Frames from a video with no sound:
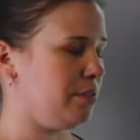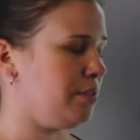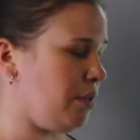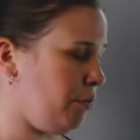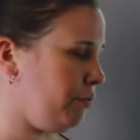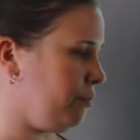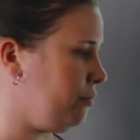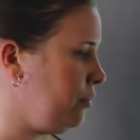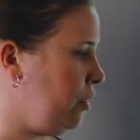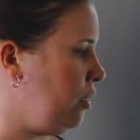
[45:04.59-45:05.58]
itself.
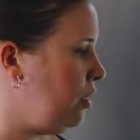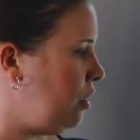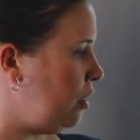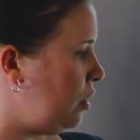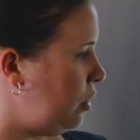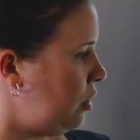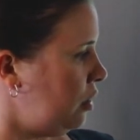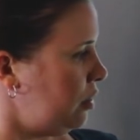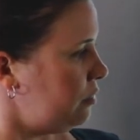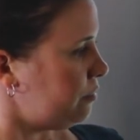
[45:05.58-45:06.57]

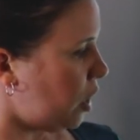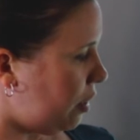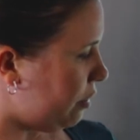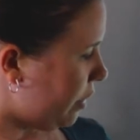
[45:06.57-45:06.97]
All right,